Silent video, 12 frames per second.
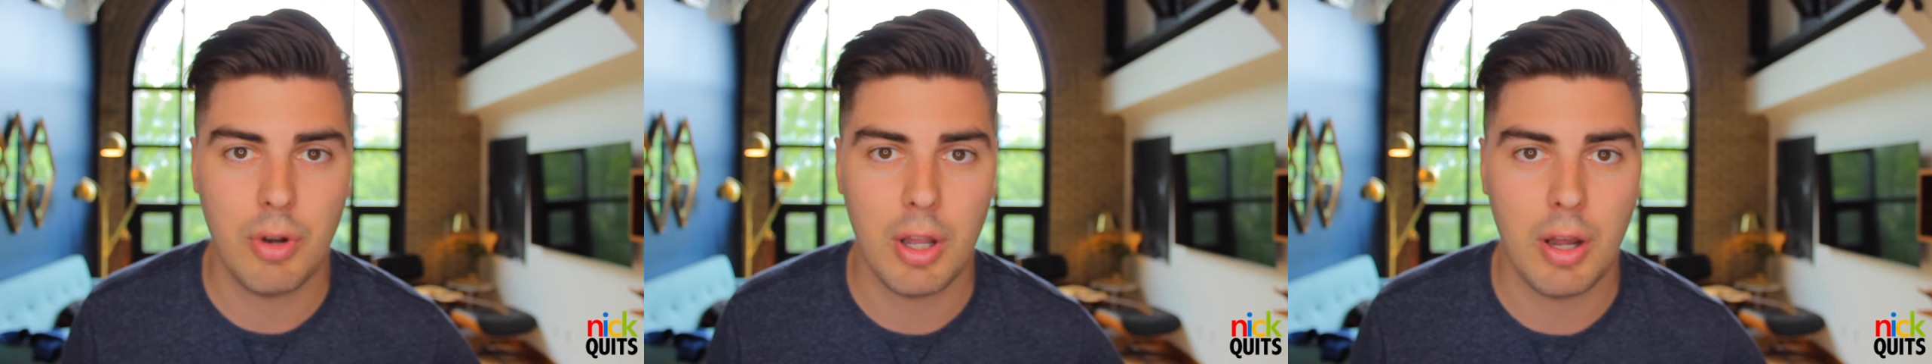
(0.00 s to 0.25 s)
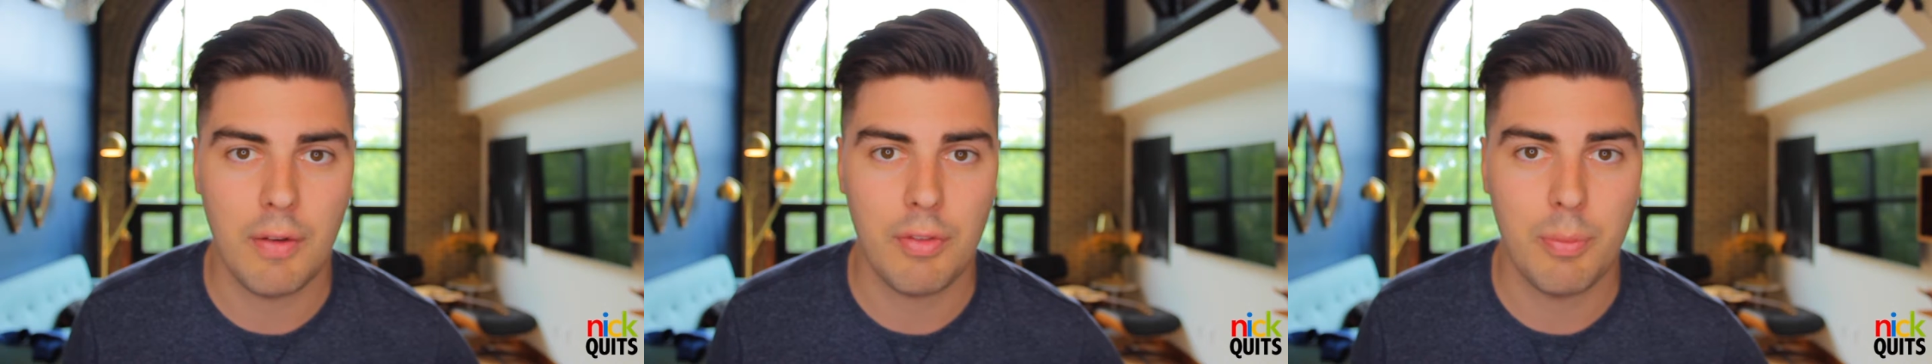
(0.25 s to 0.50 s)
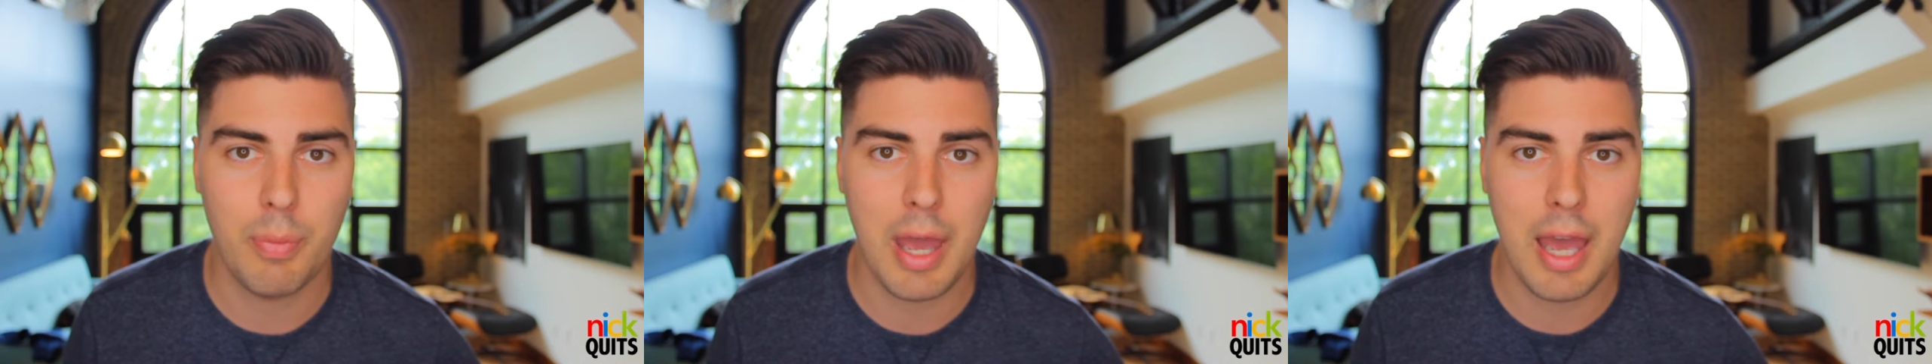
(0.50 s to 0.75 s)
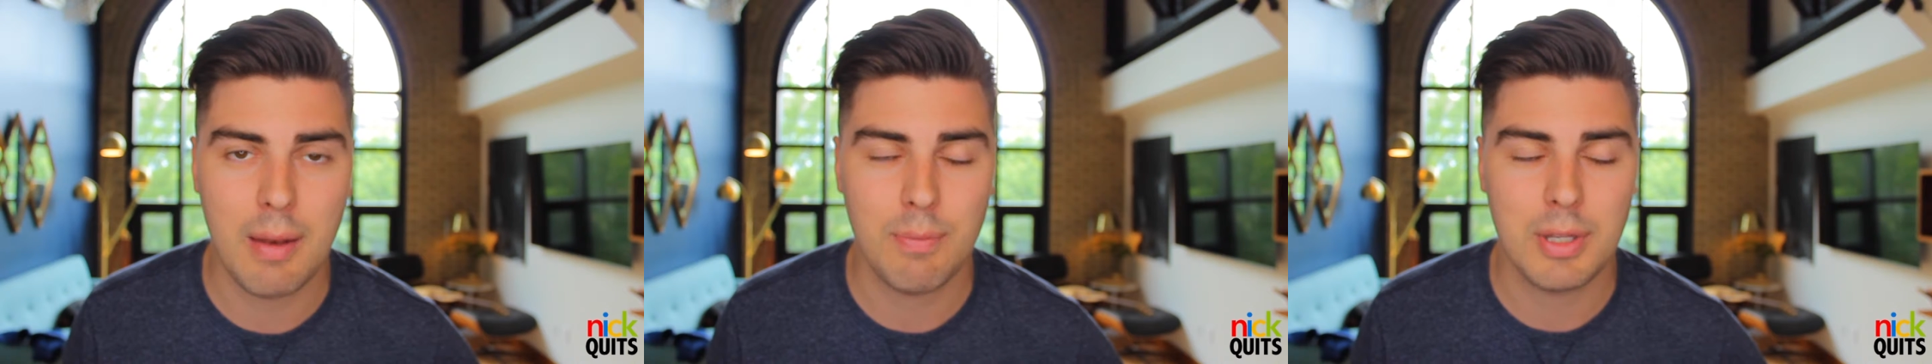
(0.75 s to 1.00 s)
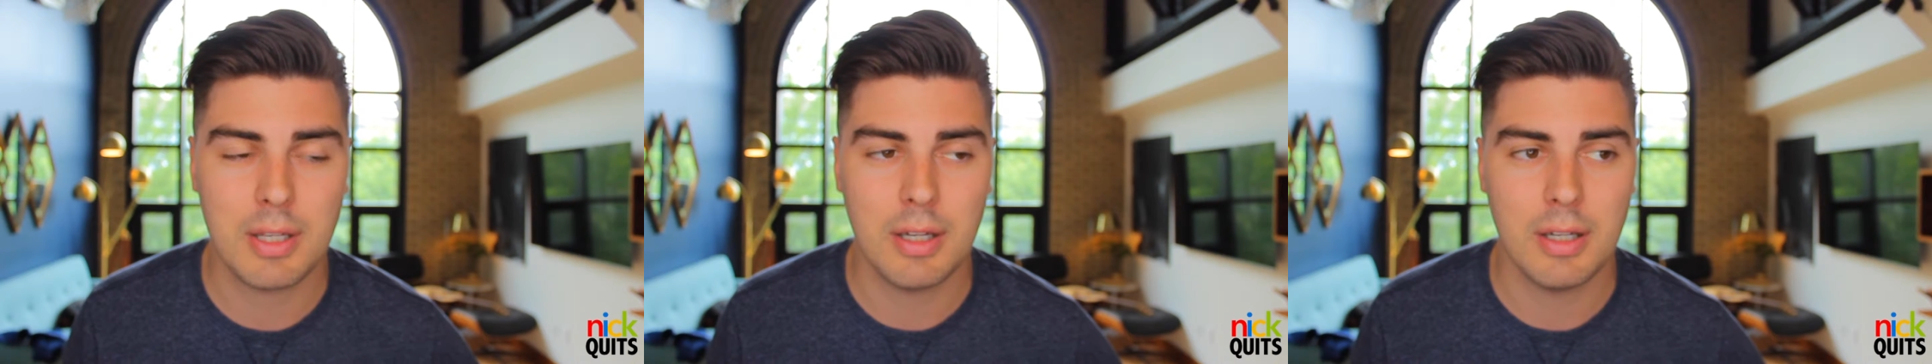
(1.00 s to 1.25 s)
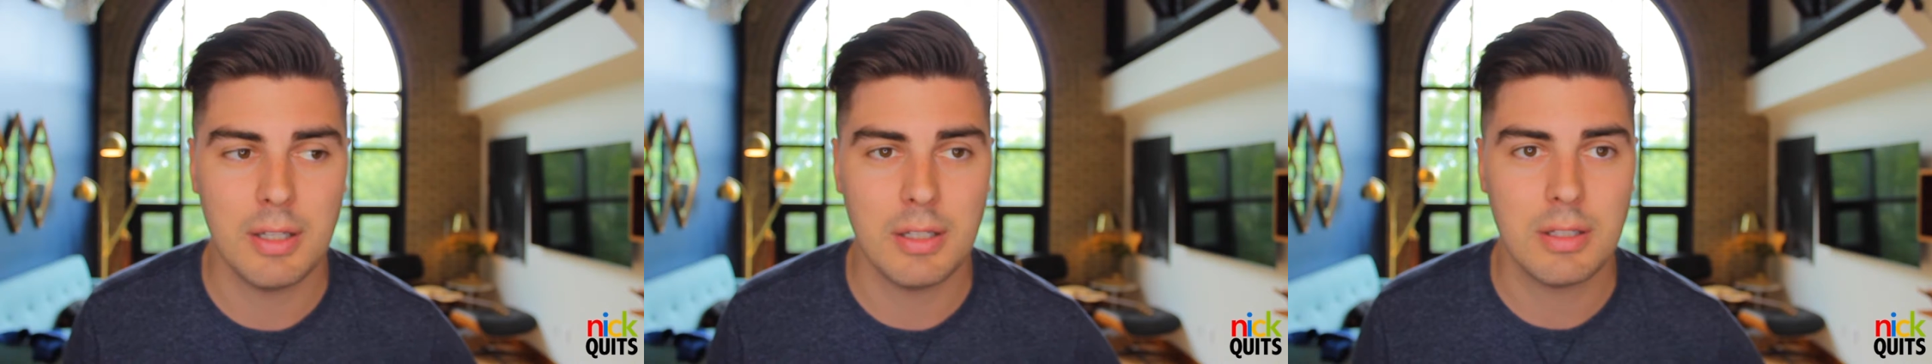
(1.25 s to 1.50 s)
right off the bat
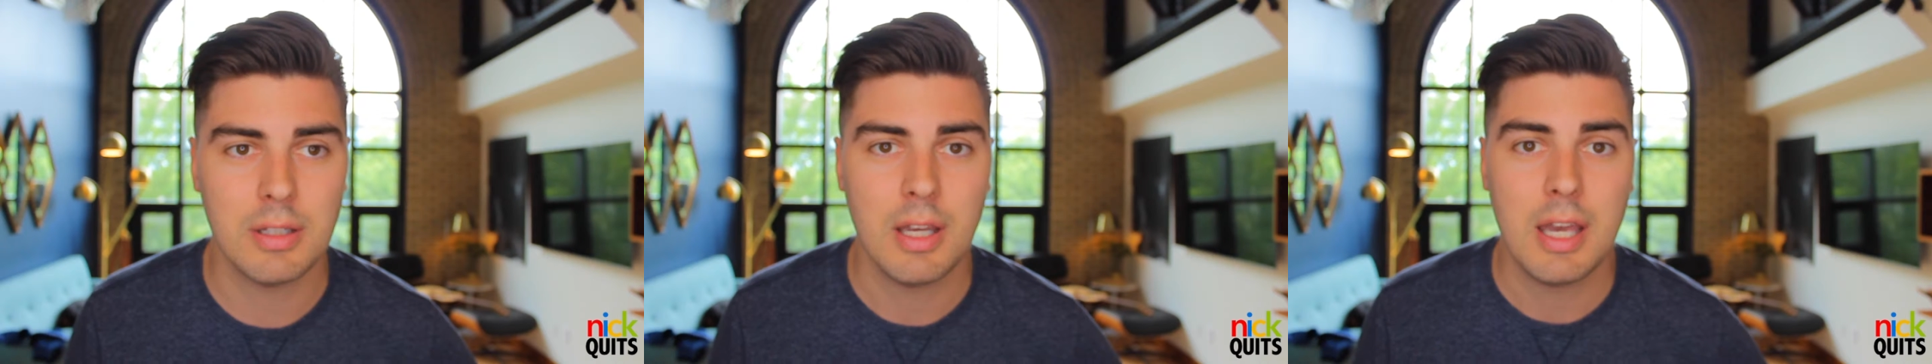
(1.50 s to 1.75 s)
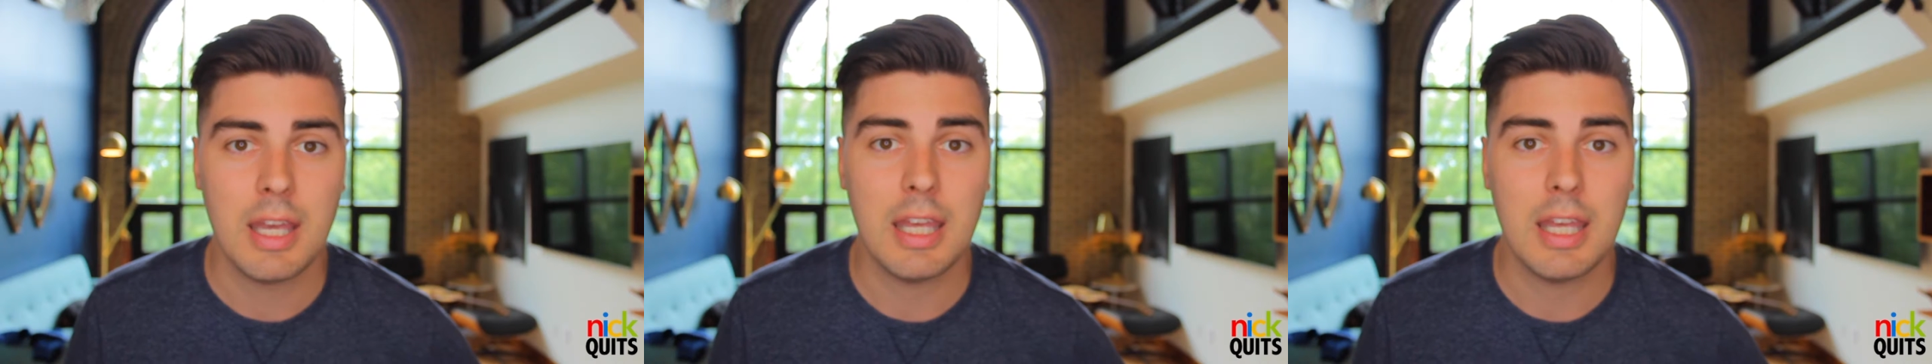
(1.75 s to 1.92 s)
because